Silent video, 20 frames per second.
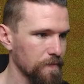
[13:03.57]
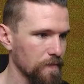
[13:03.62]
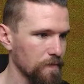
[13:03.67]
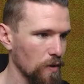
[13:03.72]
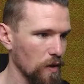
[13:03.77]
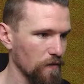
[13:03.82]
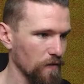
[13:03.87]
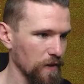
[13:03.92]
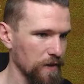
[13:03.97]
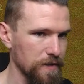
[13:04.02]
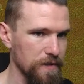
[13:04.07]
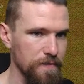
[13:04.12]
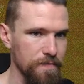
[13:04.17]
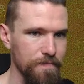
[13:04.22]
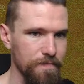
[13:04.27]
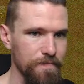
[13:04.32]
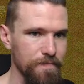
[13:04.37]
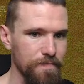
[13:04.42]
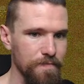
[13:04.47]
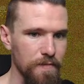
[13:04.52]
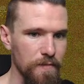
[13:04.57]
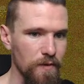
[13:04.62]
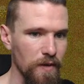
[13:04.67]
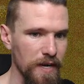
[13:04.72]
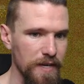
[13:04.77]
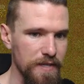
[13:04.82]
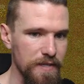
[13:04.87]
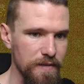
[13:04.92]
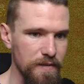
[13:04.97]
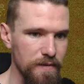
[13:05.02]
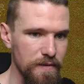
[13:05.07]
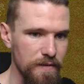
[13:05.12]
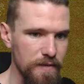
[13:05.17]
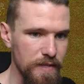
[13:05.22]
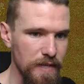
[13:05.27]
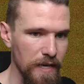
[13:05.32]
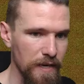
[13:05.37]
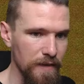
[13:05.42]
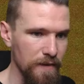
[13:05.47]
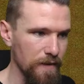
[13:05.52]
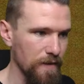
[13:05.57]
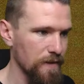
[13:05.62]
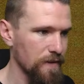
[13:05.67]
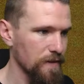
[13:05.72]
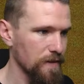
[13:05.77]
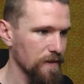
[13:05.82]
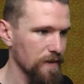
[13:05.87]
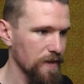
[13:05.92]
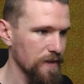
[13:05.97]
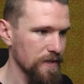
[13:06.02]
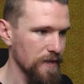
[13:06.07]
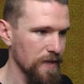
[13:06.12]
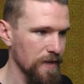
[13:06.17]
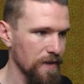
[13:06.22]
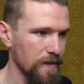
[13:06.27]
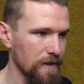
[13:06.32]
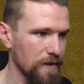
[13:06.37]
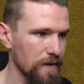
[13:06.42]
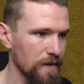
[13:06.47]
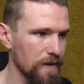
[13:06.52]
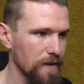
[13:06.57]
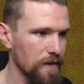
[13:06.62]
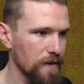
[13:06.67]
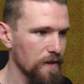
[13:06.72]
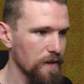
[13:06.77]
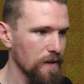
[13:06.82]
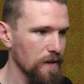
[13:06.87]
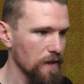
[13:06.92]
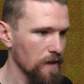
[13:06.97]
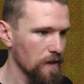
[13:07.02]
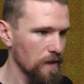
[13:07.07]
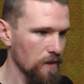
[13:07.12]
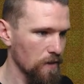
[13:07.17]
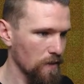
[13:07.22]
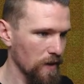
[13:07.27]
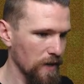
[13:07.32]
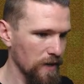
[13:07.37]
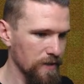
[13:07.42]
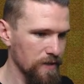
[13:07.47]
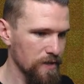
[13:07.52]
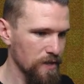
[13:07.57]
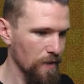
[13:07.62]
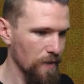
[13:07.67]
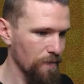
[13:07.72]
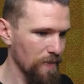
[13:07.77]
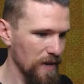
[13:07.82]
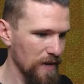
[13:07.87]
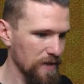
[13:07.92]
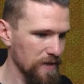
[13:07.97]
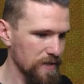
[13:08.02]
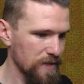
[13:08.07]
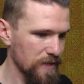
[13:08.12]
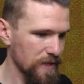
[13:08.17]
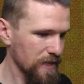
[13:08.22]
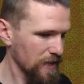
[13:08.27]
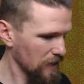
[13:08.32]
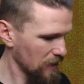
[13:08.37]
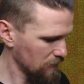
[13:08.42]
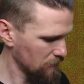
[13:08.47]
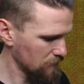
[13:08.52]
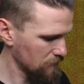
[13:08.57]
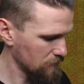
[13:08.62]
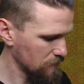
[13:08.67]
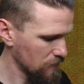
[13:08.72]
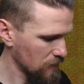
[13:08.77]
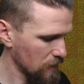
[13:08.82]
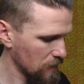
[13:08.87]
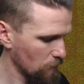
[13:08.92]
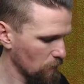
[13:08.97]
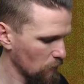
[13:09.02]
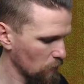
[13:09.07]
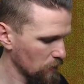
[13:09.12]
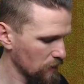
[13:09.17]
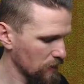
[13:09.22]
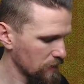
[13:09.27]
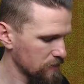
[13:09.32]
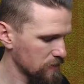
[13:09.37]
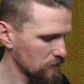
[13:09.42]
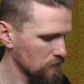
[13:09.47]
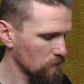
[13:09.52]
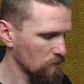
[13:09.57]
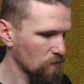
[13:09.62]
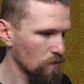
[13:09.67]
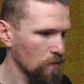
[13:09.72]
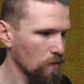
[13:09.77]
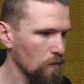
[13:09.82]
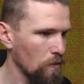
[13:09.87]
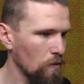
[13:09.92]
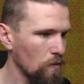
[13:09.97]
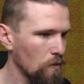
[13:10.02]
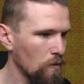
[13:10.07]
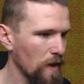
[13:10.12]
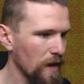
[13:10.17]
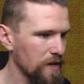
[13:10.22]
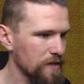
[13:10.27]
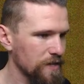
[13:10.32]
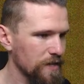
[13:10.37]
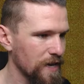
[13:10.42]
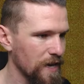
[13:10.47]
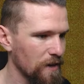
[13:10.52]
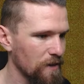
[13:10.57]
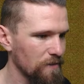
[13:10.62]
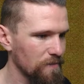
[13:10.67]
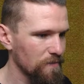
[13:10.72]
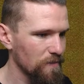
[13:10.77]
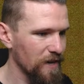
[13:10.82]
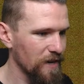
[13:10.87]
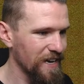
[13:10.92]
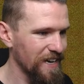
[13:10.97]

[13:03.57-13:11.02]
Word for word: Perfect. Great. Done. It's in. Alright, jump back into the car and we'll get... oh, actually, hang on.